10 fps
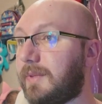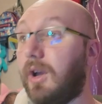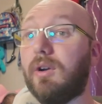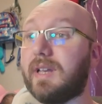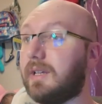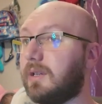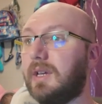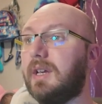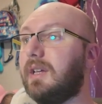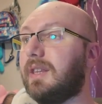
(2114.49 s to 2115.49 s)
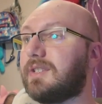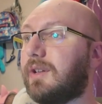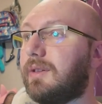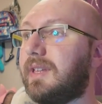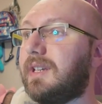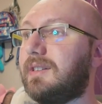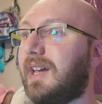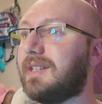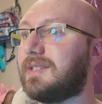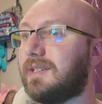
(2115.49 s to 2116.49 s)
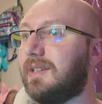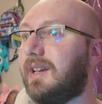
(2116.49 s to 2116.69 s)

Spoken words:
Okay. That's the whole thing. Nice.